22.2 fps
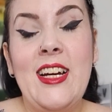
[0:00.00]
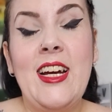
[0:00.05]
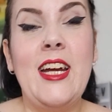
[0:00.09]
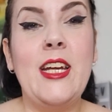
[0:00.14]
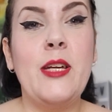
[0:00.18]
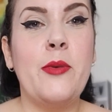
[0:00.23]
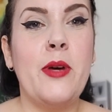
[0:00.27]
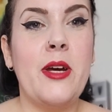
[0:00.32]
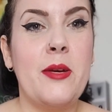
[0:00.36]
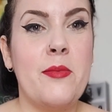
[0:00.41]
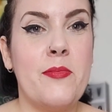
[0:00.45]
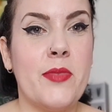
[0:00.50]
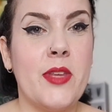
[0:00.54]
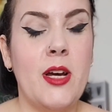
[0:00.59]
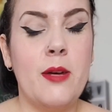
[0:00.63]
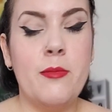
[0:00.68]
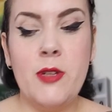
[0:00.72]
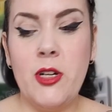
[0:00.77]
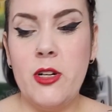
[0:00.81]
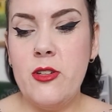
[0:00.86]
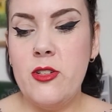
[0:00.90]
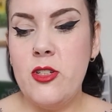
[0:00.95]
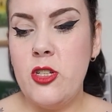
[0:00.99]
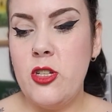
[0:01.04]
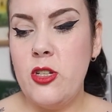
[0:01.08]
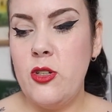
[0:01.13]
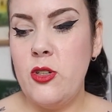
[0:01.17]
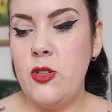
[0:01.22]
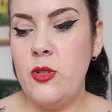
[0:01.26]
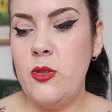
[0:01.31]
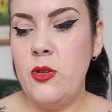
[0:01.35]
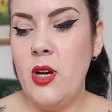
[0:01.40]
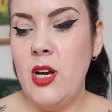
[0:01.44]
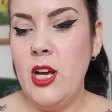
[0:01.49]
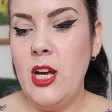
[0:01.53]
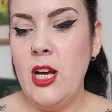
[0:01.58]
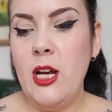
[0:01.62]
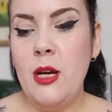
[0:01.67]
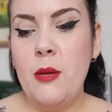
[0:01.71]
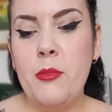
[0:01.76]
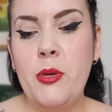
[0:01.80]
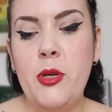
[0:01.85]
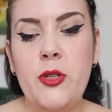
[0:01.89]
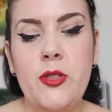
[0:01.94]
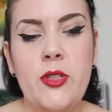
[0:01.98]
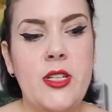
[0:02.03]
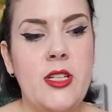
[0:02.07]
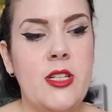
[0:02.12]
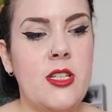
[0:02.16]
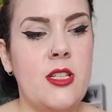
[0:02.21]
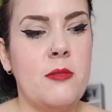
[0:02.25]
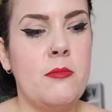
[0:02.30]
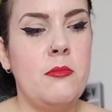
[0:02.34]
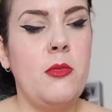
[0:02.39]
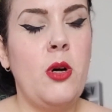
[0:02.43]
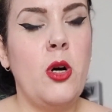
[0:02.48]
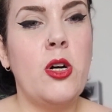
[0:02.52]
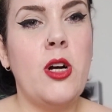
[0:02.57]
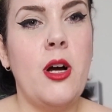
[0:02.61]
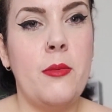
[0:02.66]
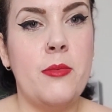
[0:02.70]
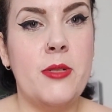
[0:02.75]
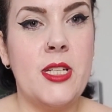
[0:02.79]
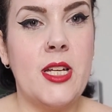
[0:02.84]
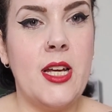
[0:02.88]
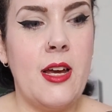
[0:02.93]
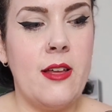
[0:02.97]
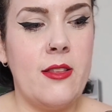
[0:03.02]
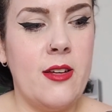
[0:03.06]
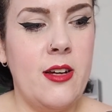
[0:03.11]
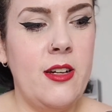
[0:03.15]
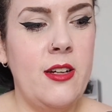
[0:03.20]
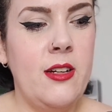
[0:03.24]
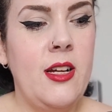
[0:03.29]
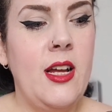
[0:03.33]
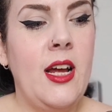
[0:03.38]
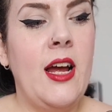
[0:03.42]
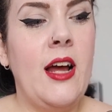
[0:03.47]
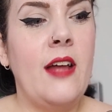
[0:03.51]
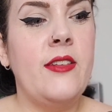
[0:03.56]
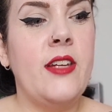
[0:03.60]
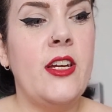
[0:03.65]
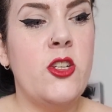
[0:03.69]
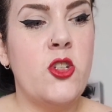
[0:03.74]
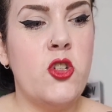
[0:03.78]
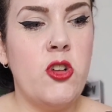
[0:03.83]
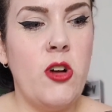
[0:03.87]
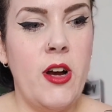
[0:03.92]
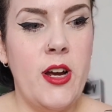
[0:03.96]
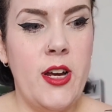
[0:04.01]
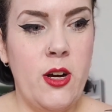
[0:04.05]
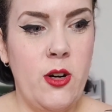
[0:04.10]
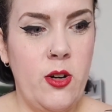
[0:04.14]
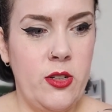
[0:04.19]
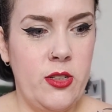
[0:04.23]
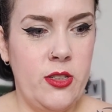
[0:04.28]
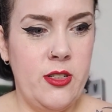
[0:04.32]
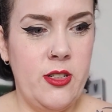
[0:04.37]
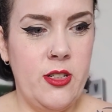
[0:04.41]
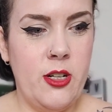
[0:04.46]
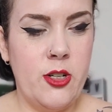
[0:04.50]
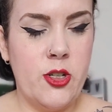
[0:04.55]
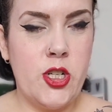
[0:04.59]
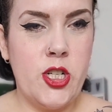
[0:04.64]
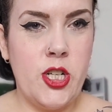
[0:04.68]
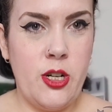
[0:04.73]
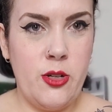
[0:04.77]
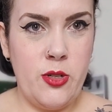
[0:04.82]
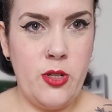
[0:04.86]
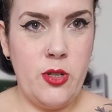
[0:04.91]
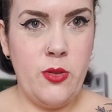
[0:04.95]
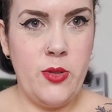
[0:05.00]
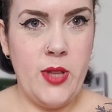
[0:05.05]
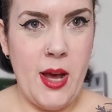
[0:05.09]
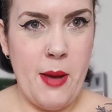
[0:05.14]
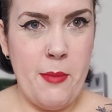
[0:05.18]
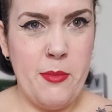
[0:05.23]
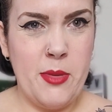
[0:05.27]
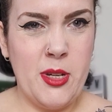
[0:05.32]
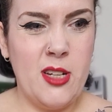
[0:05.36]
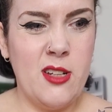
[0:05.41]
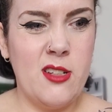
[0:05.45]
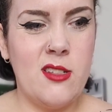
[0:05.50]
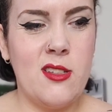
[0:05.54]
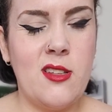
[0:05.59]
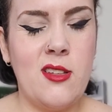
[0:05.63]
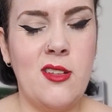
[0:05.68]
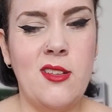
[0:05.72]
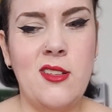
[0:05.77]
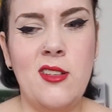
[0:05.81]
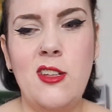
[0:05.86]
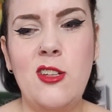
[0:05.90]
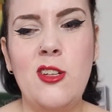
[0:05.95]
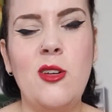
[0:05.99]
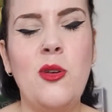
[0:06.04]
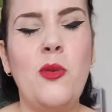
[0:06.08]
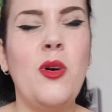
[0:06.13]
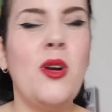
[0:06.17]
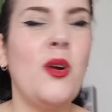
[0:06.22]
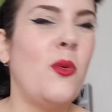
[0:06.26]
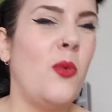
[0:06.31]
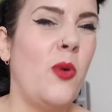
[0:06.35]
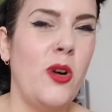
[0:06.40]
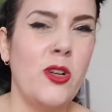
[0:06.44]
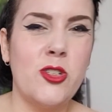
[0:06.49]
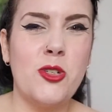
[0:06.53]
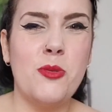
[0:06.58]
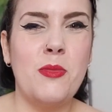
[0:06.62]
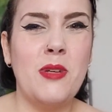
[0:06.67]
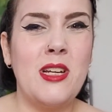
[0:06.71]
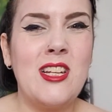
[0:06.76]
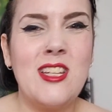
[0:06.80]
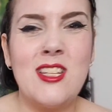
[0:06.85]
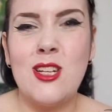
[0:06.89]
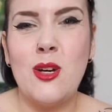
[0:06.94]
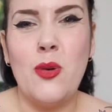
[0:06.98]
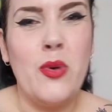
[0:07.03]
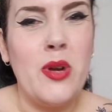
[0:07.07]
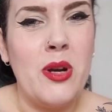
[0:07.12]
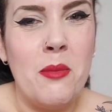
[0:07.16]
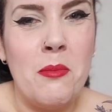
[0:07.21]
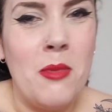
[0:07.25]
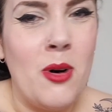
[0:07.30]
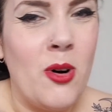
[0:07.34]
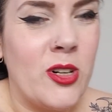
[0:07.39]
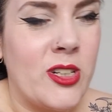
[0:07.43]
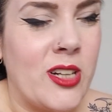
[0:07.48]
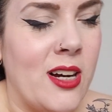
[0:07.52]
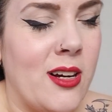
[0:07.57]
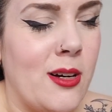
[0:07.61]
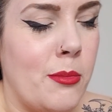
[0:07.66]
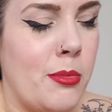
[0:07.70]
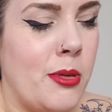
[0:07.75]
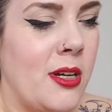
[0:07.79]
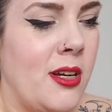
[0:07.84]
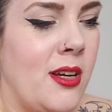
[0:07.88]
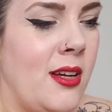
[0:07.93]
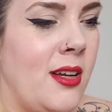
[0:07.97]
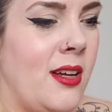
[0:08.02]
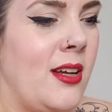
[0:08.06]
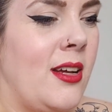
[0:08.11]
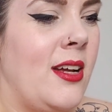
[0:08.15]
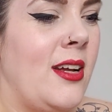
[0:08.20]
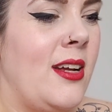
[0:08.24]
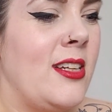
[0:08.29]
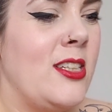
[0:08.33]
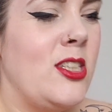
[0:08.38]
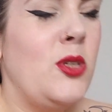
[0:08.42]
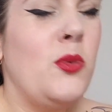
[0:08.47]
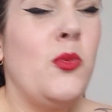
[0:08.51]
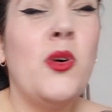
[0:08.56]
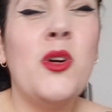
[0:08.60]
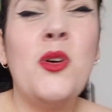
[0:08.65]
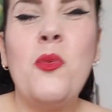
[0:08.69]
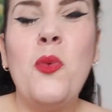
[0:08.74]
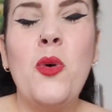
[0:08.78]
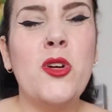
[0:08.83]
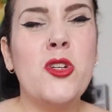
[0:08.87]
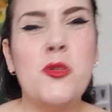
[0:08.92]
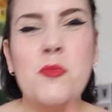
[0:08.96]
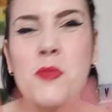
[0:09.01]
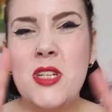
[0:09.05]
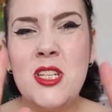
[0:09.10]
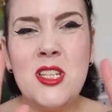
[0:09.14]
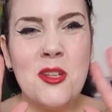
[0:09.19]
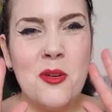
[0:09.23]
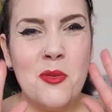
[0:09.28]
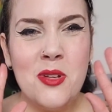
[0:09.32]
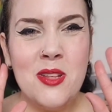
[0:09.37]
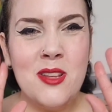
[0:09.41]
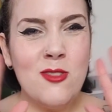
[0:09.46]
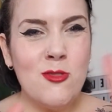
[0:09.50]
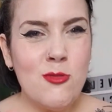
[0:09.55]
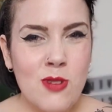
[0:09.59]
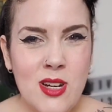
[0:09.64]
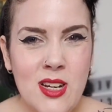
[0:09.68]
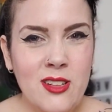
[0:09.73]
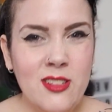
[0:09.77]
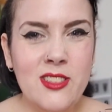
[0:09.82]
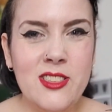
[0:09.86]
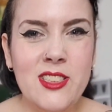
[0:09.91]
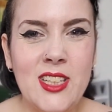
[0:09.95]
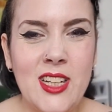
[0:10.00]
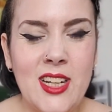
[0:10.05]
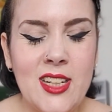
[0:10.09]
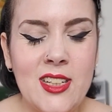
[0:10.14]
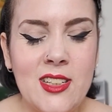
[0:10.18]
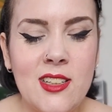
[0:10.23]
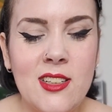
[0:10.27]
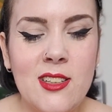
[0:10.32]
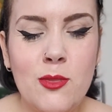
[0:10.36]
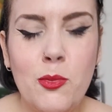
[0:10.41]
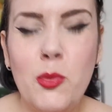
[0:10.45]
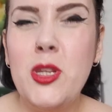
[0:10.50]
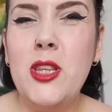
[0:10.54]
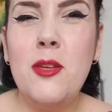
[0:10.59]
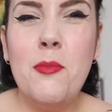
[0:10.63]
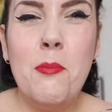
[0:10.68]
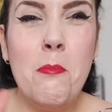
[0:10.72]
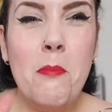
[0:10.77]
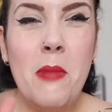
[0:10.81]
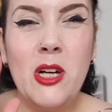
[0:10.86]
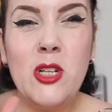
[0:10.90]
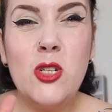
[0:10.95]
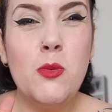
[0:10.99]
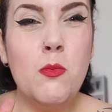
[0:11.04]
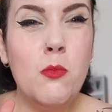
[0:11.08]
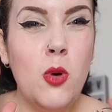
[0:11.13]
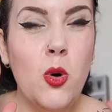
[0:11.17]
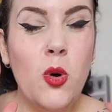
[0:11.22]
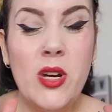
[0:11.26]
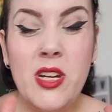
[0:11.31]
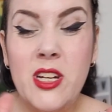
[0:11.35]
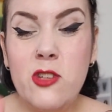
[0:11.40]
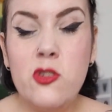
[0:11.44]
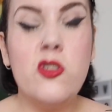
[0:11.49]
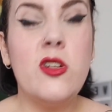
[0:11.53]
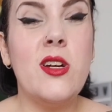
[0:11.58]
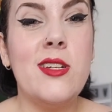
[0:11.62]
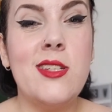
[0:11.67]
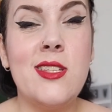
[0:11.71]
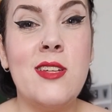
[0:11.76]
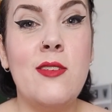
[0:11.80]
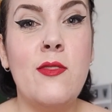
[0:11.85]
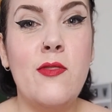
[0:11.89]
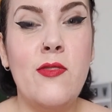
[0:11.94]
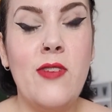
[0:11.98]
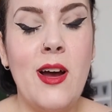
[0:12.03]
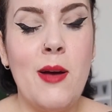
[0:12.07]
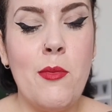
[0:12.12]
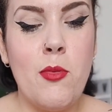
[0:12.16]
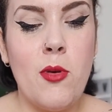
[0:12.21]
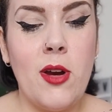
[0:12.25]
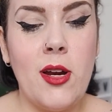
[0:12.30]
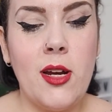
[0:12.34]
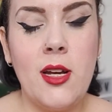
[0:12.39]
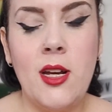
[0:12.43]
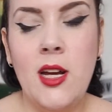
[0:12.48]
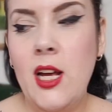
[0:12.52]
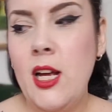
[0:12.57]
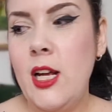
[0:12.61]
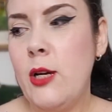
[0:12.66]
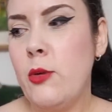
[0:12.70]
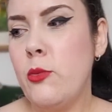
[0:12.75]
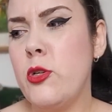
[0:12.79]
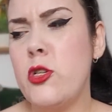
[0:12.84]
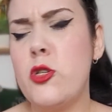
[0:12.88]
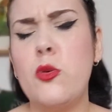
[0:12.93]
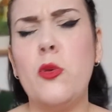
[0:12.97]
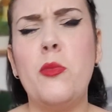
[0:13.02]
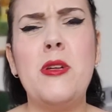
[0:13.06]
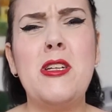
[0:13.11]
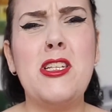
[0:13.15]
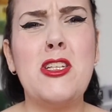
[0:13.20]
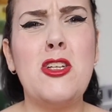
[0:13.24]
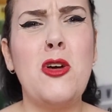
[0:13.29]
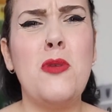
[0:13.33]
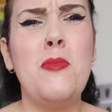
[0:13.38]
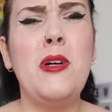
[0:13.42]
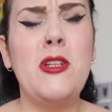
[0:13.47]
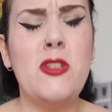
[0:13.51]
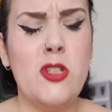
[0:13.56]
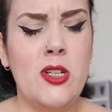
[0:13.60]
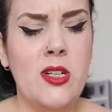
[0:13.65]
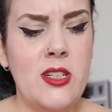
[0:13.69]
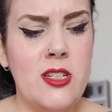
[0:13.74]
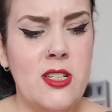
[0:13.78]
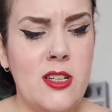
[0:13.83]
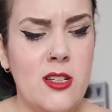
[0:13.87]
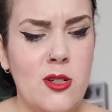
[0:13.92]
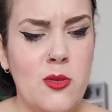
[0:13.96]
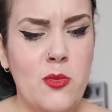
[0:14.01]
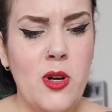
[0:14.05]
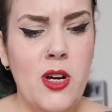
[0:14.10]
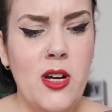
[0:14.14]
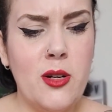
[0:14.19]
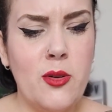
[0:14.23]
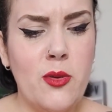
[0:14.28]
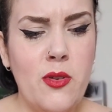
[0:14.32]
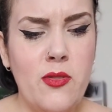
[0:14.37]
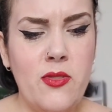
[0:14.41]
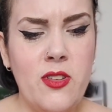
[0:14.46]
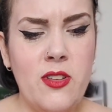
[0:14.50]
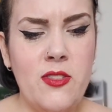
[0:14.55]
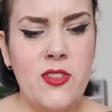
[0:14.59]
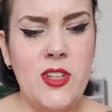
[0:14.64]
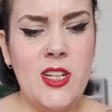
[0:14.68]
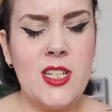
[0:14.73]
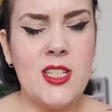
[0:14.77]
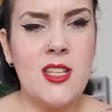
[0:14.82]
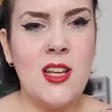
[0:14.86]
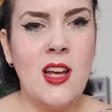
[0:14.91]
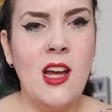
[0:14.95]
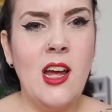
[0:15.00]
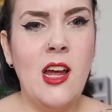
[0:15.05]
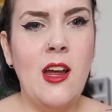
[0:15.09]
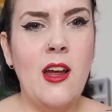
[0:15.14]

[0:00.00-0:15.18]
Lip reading: Anyway, I'm going to put this mock-up together and then try it on, and I'll show you then, because you don't want to watch me sew in a mock-up. You want to watch me sew in the real thing with the much more interesting fabric, which will be so much nicer to work with than this